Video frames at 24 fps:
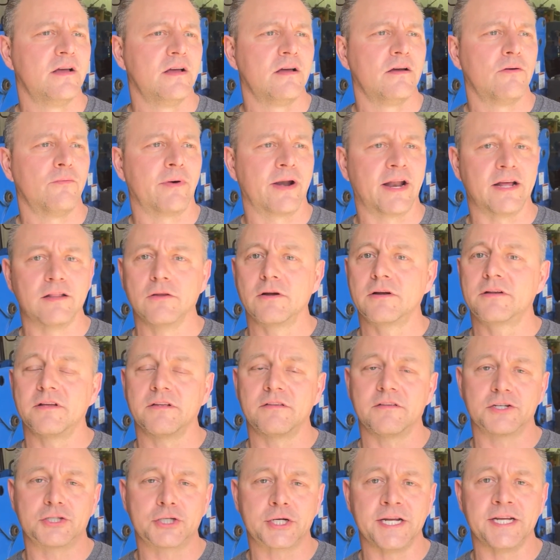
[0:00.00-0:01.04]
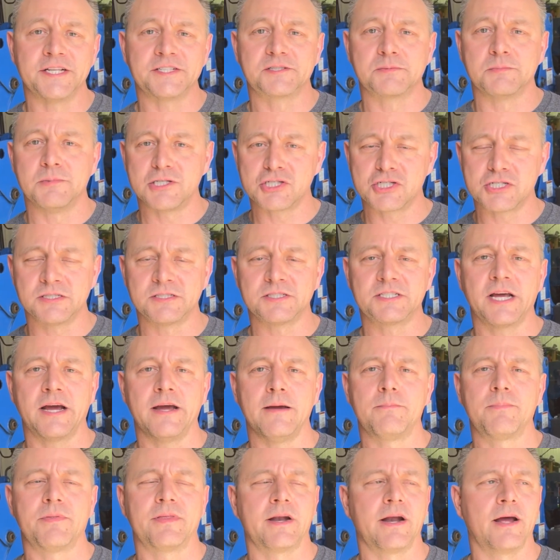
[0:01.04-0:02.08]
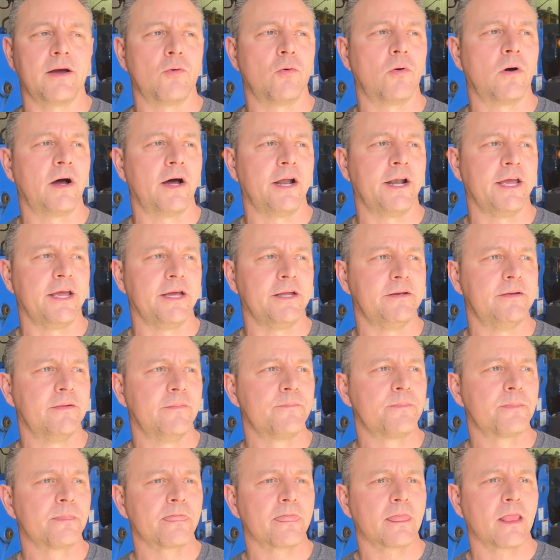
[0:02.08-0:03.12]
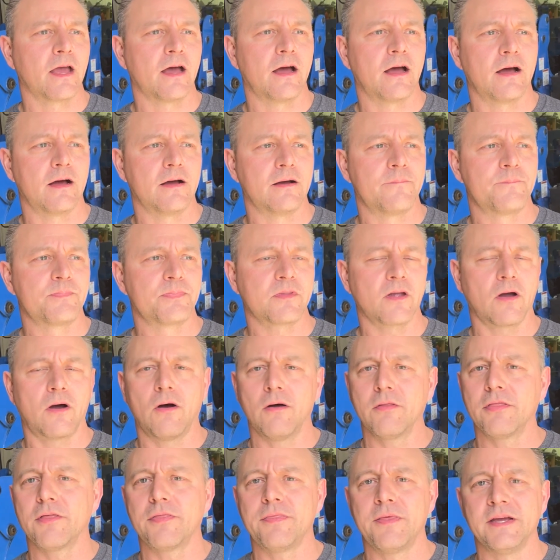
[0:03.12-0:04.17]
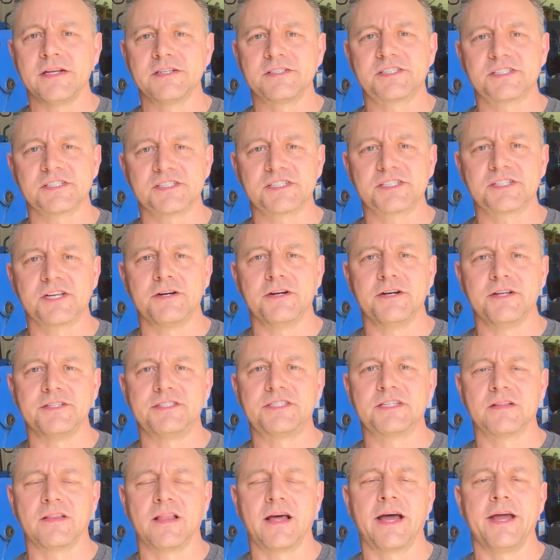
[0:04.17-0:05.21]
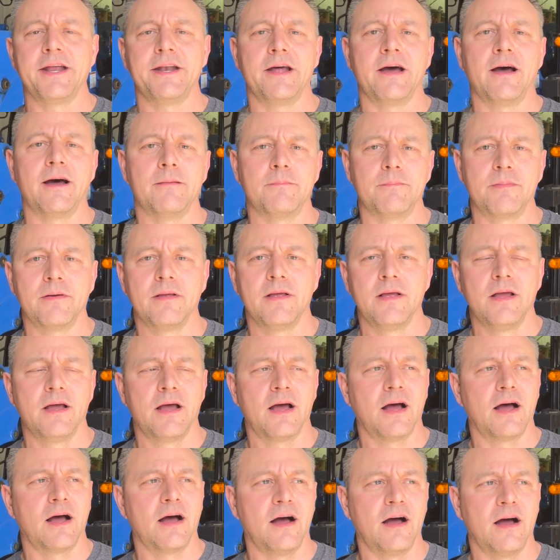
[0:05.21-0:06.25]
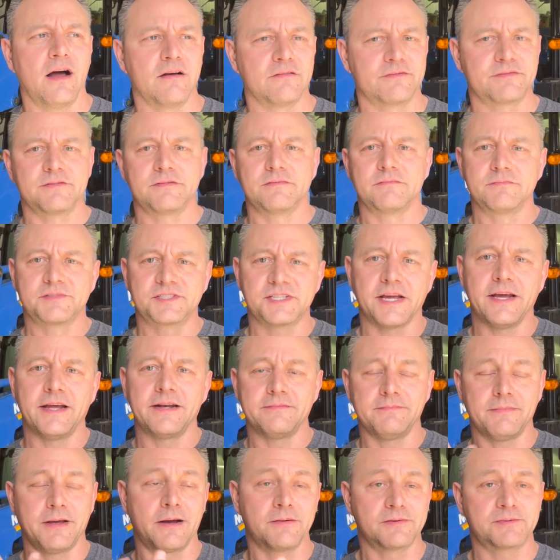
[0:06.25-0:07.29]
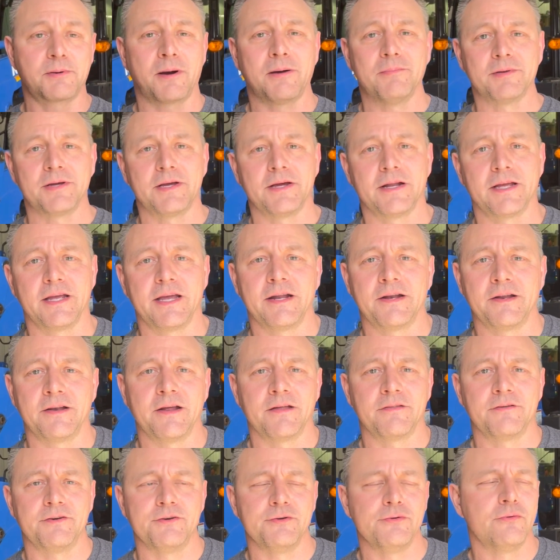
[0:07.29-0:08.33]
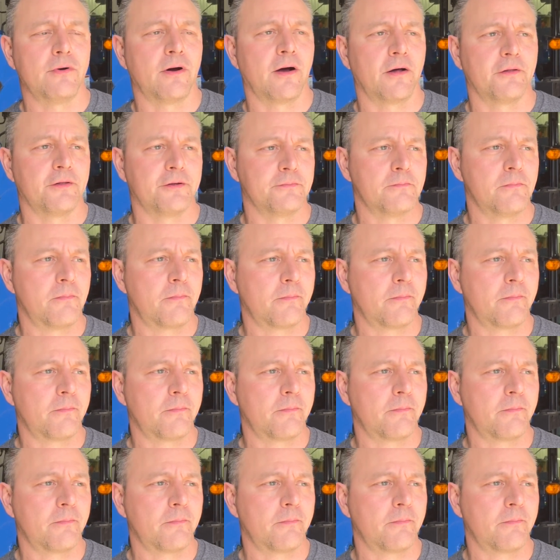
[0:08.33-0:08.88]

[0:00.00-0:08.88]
When I looked at the transmission type that I wanted, all the things just started to line up, saying I was probably going to get another New Holland.